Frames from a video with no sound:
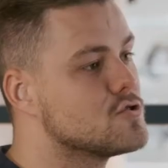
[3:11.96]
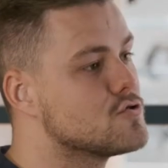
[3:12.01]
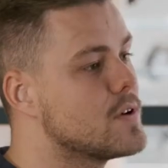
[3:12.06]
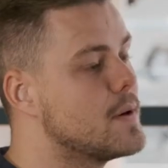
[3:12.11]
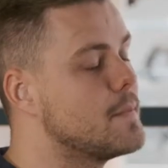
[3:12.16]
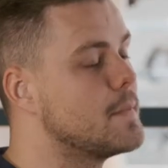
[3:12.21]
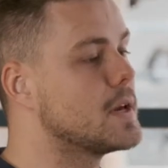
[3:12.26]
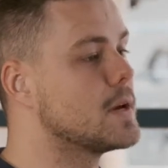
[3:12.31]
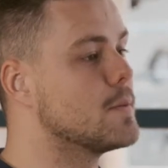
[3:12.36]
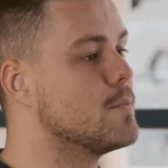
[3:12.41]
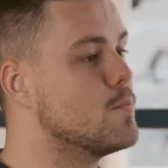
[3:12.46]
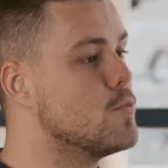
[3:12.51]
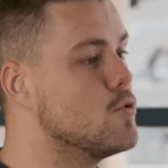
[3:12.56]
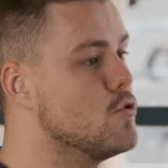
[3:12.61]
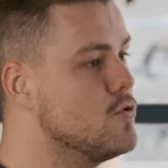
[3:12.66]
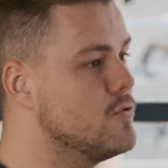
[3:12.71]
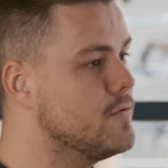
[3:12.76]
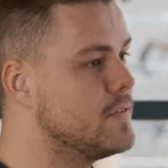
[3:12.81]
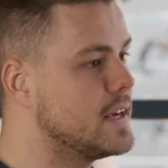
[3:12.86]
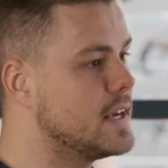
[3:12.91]
streaming a
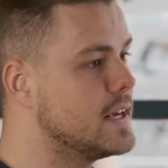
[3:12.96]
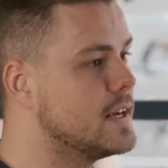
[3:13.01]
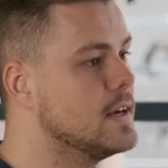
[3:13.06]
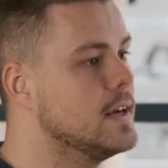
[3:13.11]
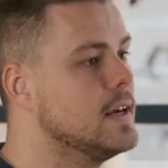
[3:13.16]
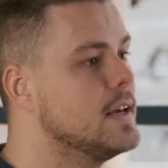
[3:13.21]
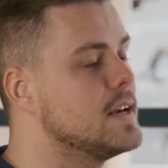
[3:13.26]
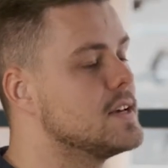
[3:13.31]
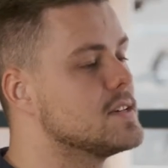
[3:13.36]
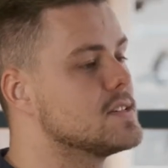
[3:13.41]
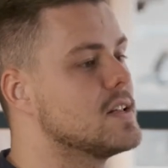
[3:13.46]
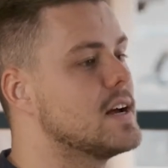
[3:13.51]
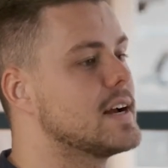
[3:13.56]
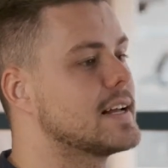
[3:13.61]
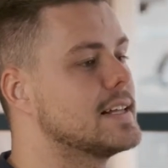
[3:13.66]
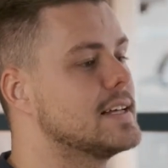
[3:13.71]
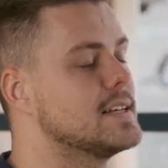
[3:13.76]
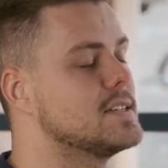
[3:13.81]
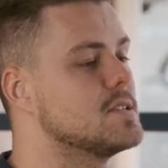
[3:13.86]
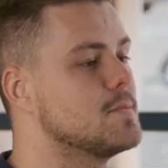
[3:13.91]
movie is
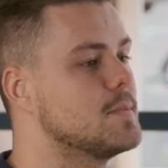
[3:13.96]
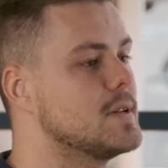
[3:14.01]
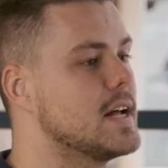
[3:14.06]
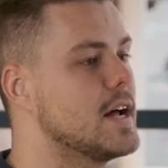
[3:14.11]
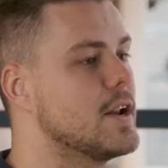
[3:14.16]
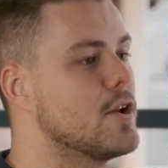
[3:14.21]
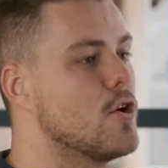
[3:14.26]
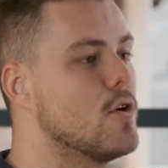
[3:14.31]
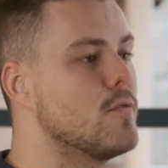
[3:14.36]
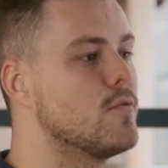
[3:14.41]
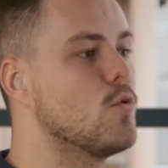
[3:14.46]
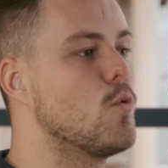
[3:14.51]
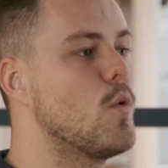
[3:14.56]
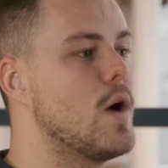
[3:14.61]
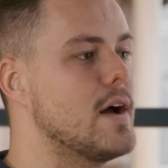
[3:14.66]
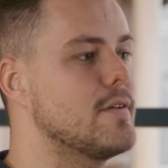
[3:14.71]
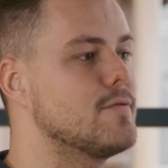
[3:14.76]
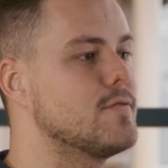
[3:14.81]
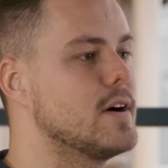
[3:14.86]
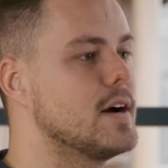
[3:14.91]
likely to be done over
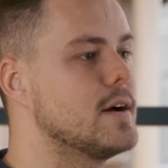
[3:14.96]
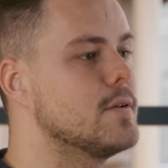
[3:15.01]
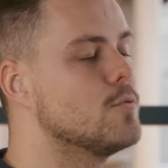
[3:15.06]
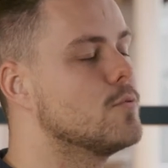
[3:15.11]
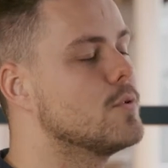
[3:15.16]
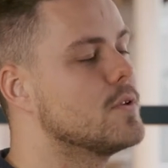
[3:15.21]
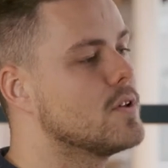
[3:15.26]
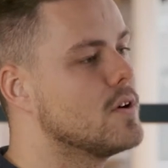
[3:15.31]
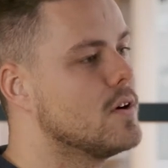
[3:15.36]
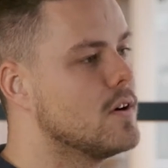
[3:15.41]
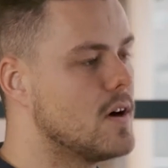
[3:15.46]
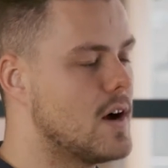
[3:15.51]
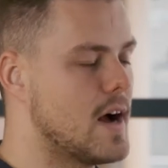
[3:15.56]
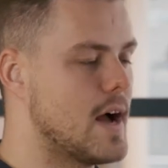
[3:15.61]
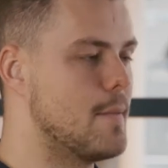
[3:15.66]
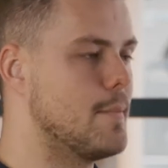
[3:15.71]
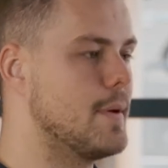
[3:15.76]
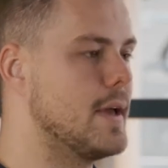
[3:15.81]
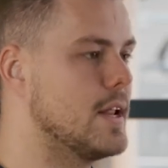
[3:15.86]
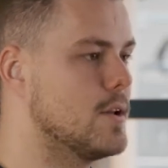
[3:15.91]
Wi-Fi with
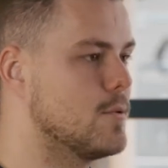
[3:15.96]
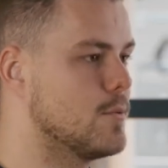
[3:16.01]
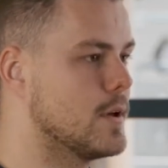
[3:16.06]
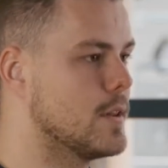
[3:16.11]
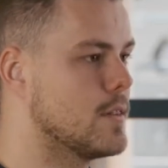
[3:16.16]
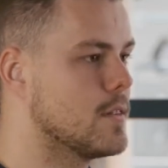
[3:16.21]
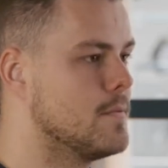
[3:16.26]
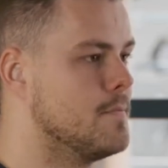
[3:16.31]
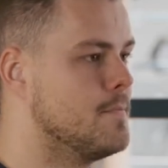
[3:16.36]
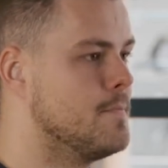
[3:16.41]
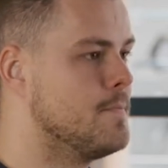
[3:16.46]
high bandwidth.